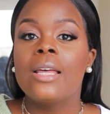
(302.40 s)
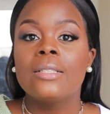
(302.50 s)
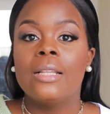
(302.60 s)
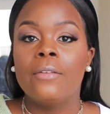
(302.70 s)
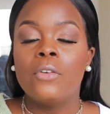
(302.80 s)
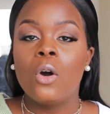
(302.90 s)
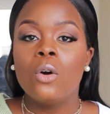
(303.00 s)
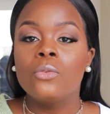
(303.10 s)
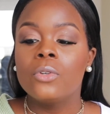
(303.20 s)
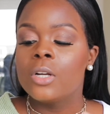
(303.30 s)
that's left
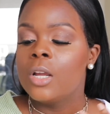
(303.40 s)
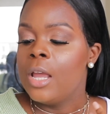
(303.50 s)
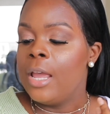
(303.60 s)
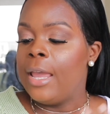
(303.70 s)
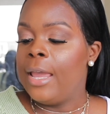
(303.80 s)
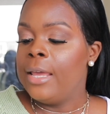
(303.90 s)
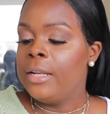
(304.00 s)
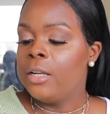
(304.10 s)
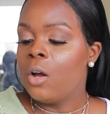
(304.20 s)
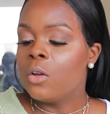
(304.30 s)
over. And
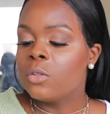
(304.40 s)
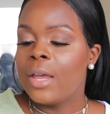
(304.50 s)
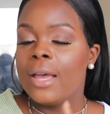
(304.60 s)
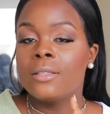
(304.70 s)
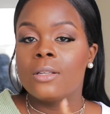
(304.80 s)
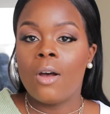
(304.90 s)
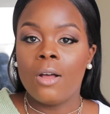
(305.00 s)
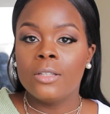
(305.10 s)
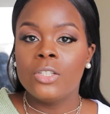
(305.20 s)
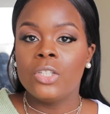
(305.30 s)
it also has
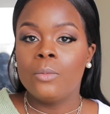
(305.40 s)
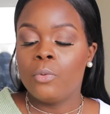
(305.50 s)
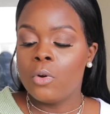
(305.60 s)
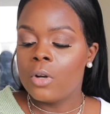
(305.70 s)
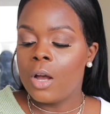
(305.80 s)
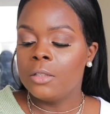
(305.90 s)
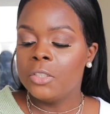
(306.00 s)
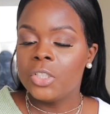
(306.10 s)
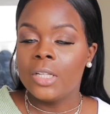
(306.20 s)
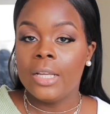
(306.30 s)
collagen,
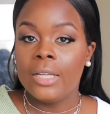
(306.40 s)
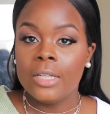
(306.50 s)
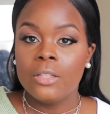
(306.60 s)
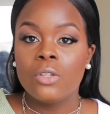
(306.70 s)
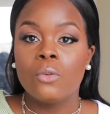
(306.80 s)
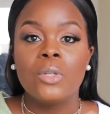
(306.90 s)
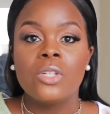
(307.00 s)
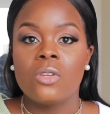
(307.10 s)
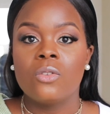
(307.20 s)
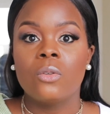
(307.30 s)
Pro-Collagen in it, so
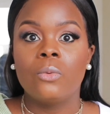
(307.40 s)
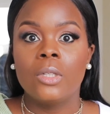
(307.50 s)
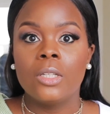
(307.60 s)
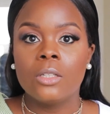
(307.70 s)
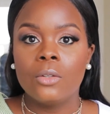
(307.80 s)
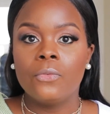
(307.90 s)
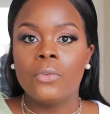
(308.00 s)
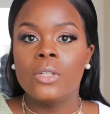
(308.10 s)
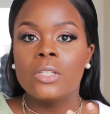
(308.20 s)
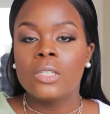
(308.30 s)
which is also really good
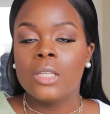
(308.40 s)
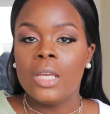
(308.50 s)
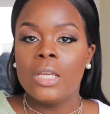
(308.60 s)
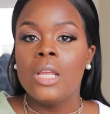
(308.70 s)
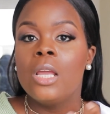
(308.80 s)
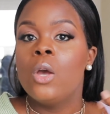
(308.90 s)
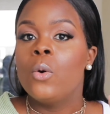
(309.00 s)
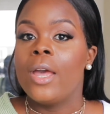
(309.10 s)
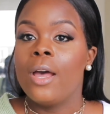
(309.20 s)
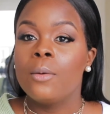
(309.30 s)
for the skin.
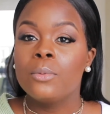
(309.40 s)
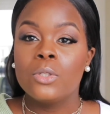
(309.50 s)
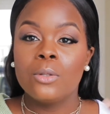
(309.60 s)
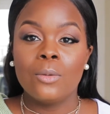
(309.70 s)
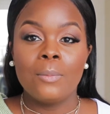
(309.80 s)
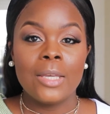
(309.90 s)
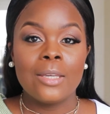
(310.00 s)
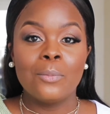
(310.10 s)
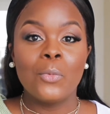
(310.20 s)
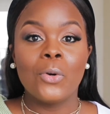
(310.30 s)
It helps to
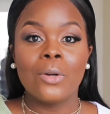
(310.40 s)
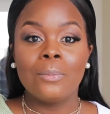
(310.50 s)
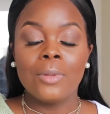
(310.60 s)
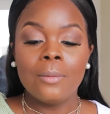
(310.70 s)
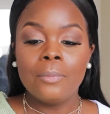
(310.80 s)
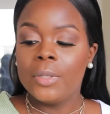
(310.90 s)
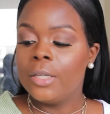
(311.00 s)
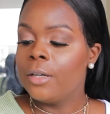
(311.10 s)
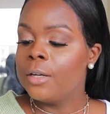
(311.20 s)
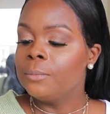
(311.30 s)
make it more
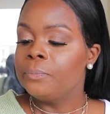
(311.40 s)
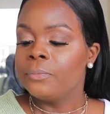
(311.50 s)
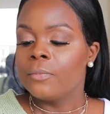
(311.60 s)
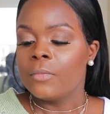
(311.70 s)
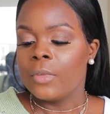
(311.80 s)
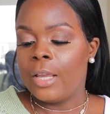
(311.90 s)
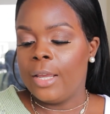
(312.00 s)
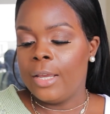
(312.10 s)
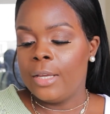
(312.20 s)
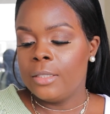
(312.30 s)
plumpier.
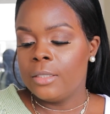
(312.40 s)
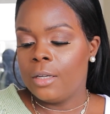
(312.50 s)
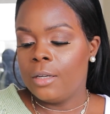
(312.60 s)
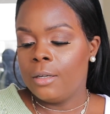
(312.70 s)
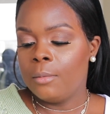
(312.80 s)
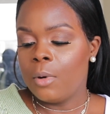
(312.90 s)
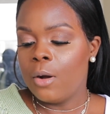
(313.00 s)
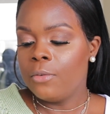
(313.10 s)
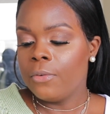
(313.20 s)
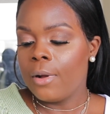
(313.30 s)
And
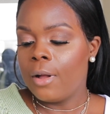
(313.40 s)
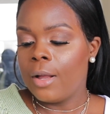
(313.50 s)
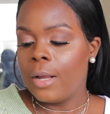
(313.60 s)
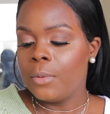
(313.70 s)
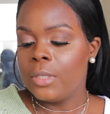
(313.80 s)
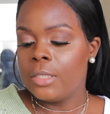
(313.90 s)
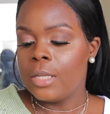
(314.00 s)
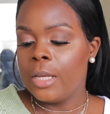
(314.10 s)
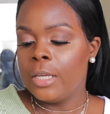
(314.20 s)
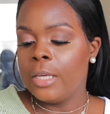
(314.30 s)
overall, I would
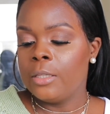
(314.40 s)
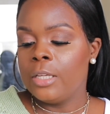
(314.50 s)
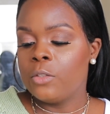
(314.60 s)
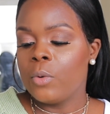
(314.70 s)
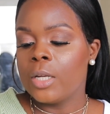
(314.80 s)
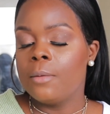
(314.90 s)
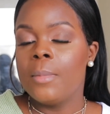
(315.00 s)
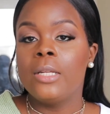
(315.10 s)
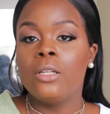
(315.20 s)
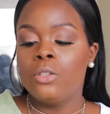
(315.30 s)
say it's
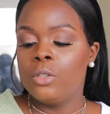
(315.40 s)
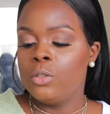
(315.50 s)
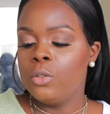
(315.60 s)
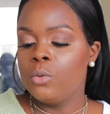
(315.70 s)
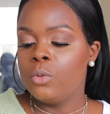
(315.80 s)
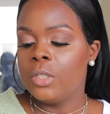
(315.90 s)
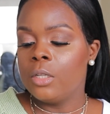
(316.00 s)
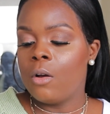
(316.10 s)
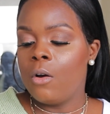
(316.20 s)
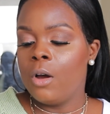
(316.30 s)
recommended to use
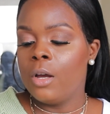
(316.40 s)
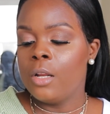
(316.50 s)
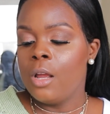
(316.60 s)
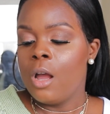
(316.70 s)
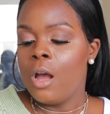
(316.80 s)
it on